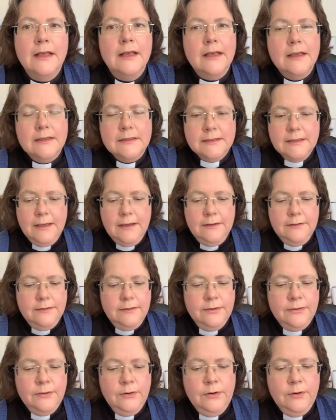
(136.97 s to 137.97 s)
So
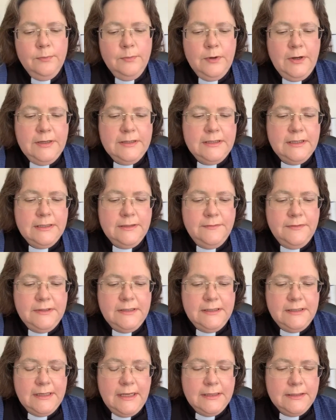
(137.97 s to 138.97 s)
the thought process for
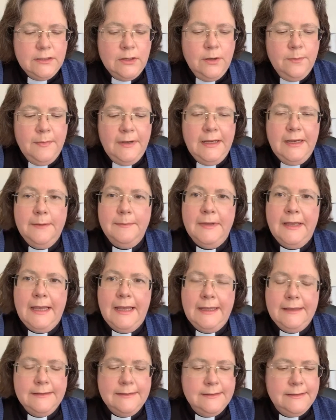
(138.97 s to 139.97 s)
today's homily
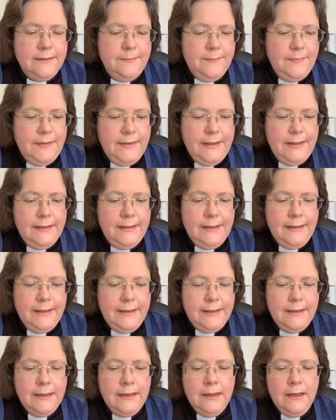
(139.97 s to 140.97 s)
began something
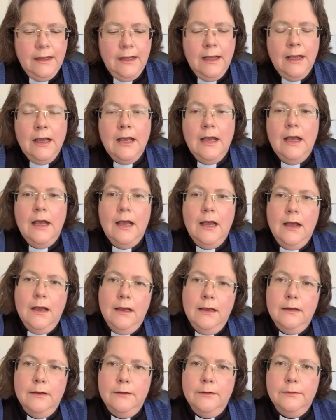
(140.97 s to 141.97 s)
like,
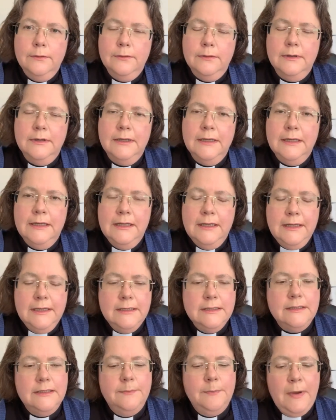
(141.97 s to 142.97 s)
"Oh,
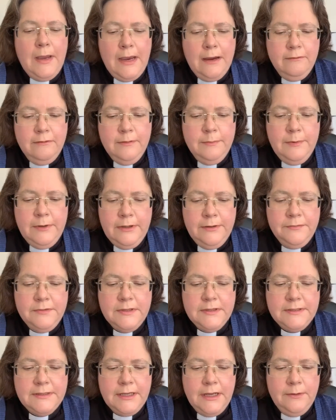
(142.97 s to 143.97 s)
is the parable of the
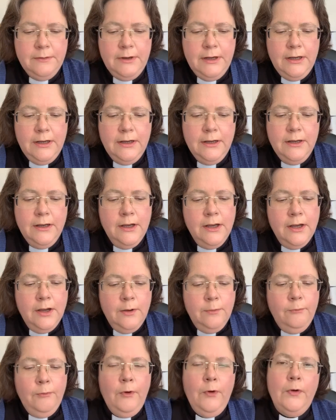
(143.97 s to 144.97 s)
sower.
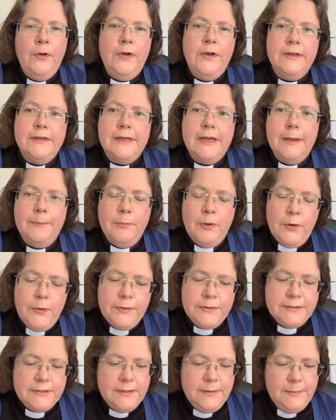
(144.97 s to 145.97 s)
What could I
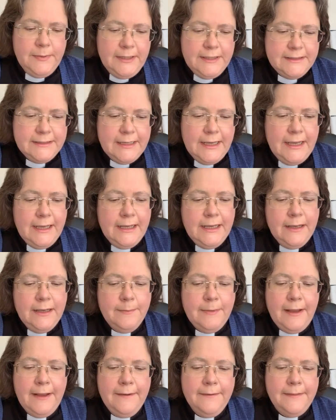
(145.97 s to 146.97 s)
possibly say
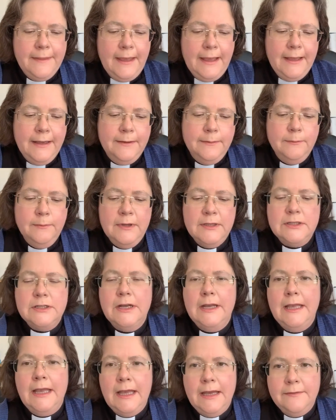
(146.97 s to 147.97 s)
about that which I
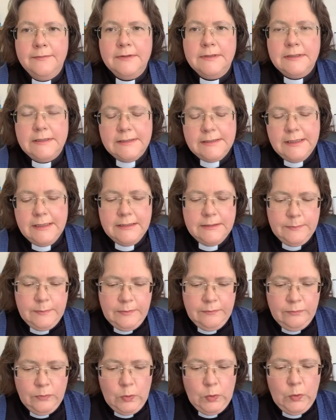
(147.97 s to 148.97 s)
haven't said
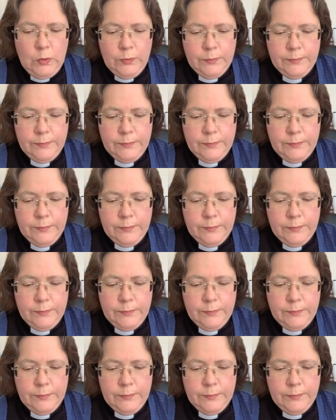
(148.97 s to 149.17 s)
before?"